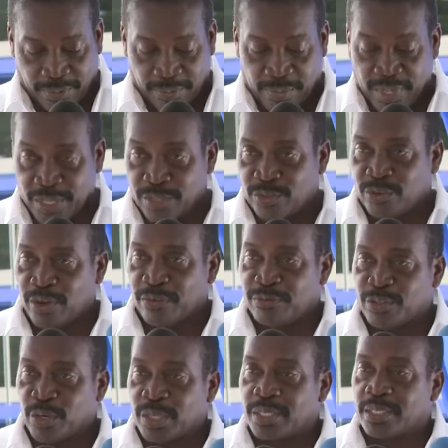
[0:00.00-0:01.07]
Ministry
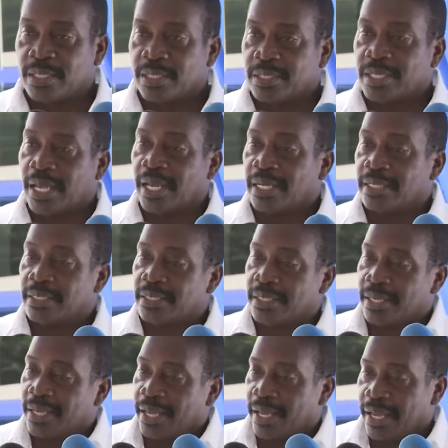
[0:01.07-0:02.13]
of Justice and
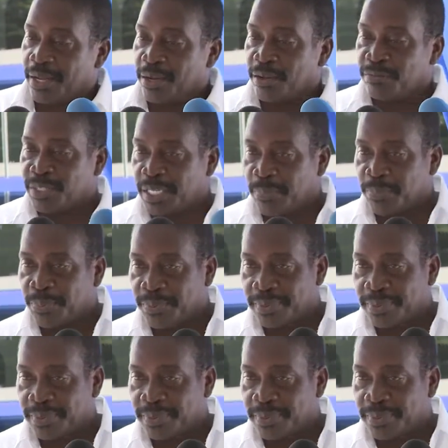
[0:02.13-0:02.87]
Head of TIP.